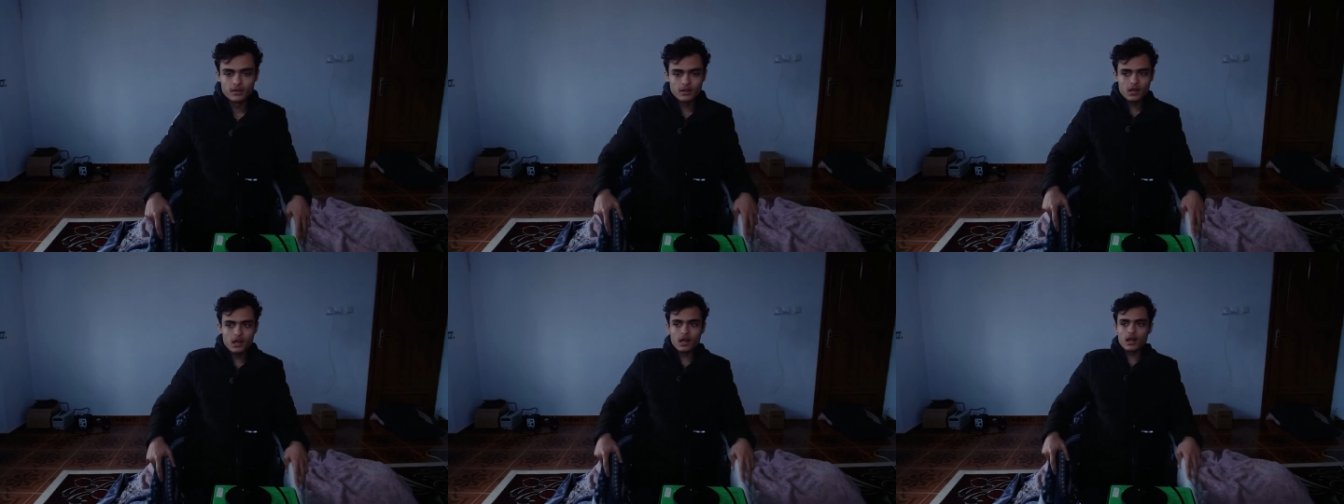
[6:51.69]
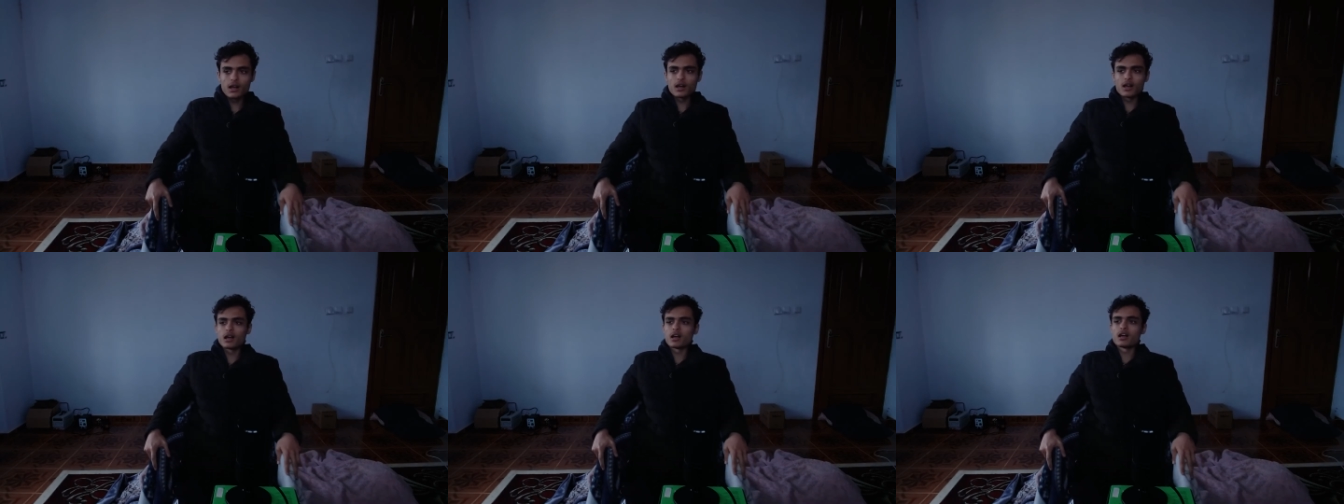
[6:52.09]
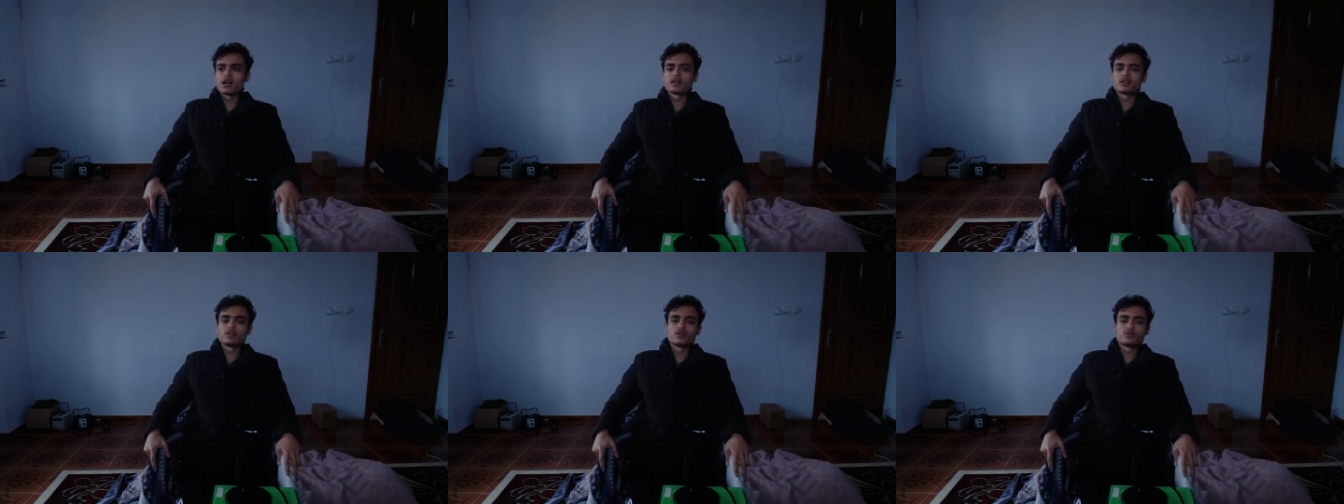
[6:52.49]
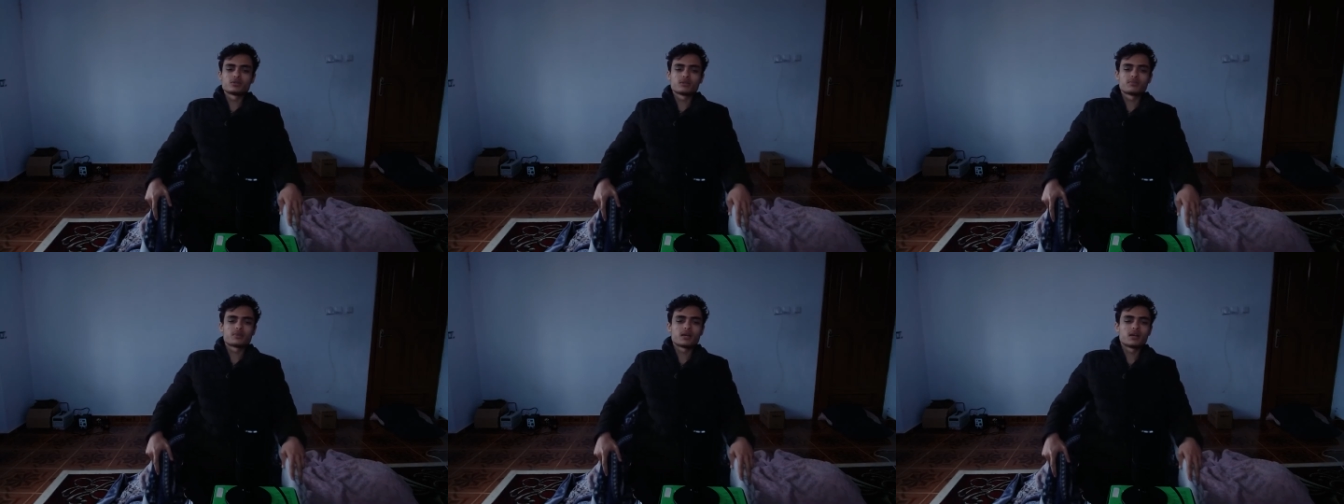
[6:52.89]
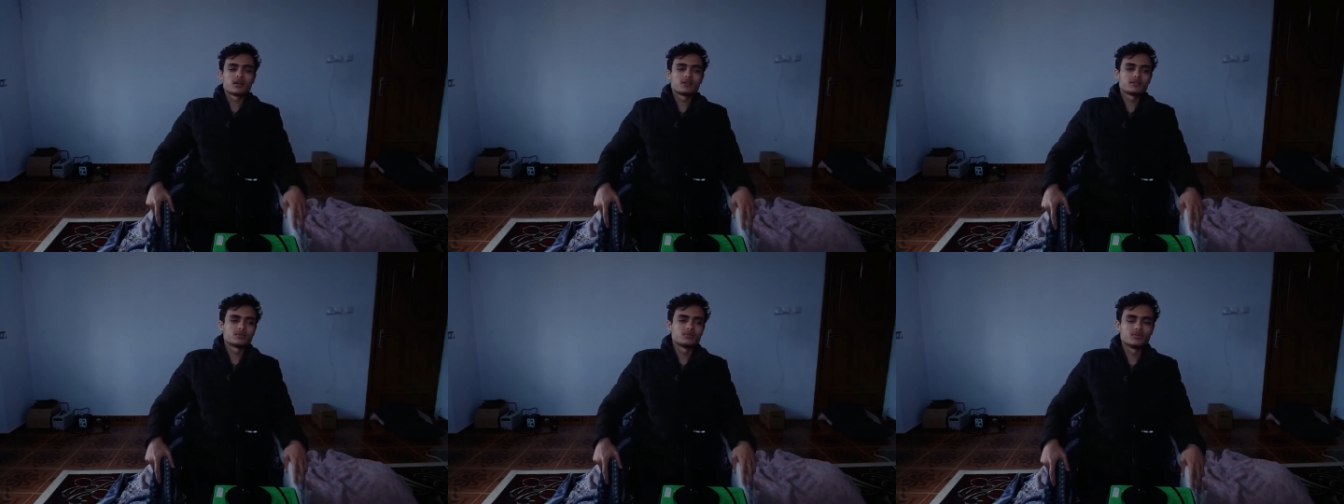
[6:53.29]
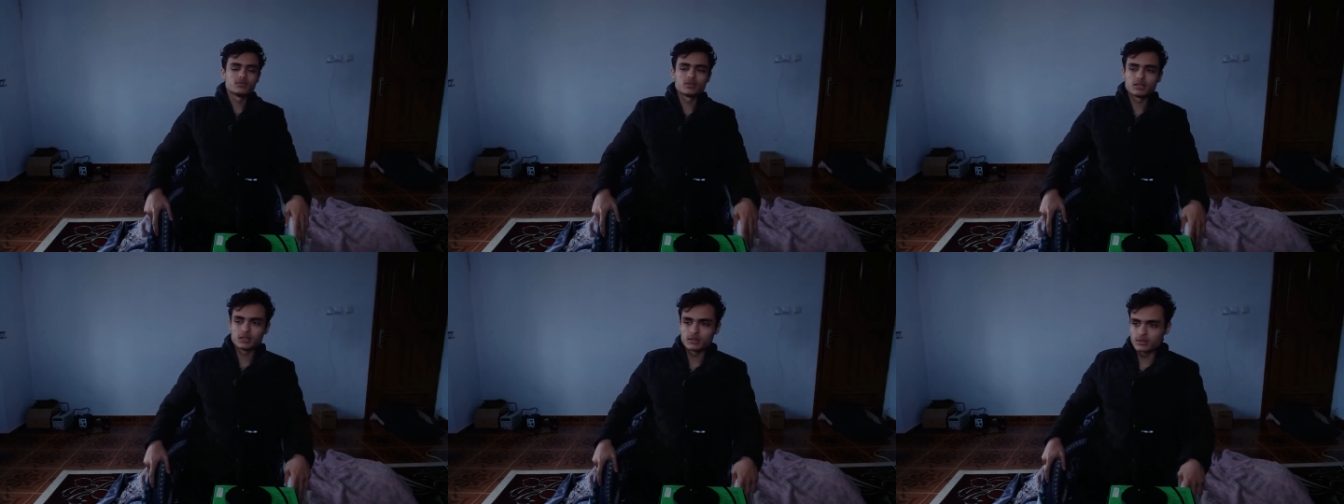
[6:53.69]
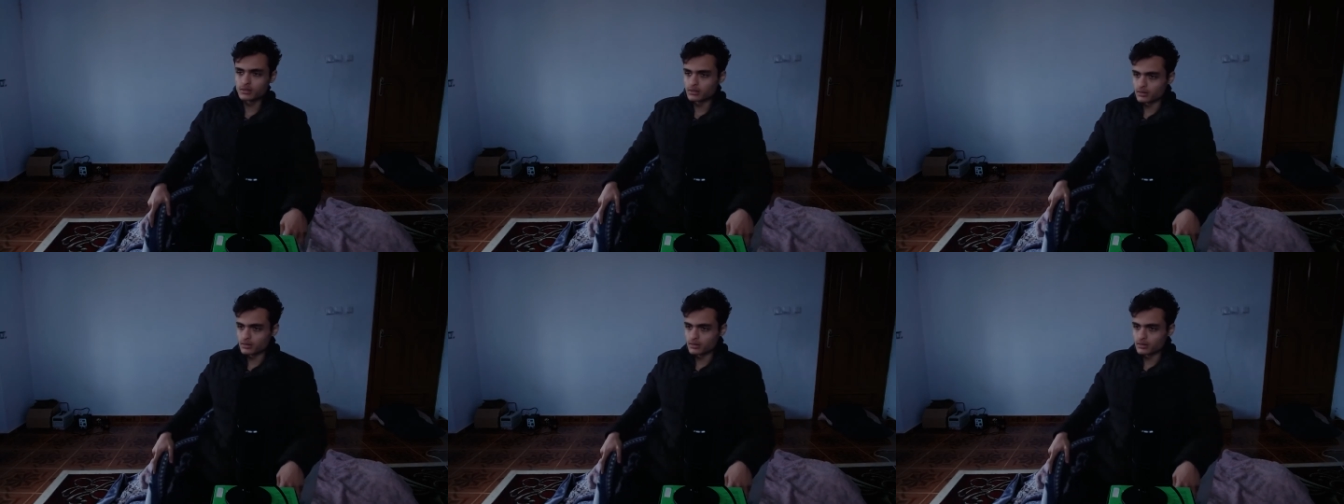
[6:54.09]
Yo, what's up guys? Boom Dice.